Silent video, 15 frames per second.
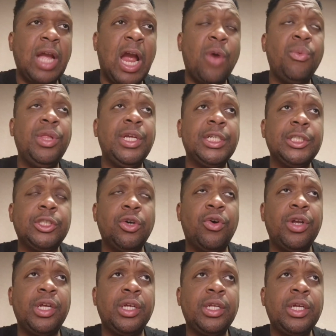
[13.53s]
I really
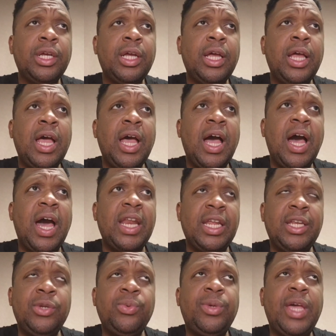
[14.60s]
enjoyed it. I
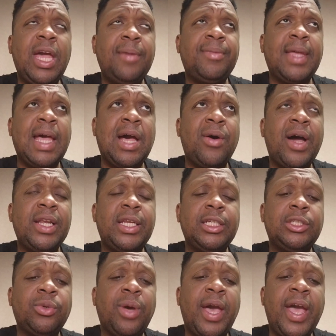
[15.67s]
didn't do Cape Town. I
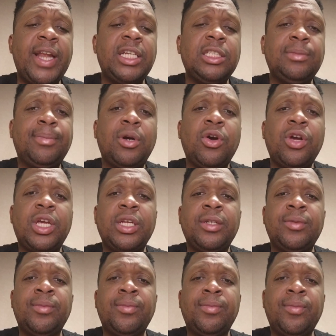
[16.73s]
did Johannesburg
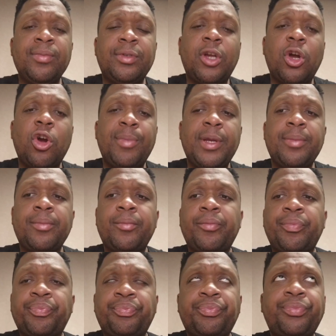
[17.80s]
and Durban.
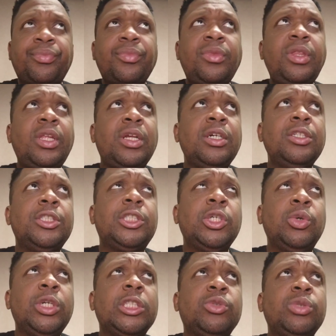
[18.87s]

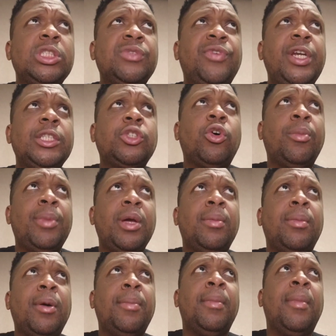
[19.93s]
So this video is going to be
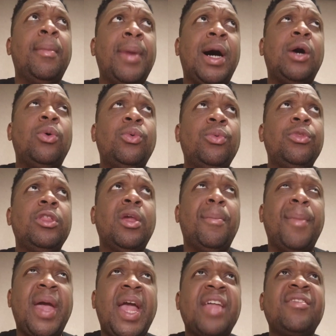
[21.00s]
about
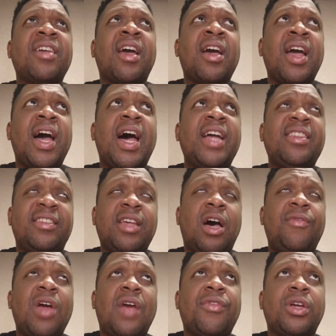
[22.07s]
the man's guide to
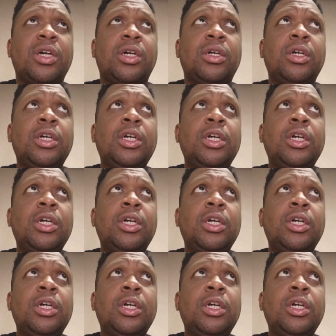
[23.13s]
South Africa,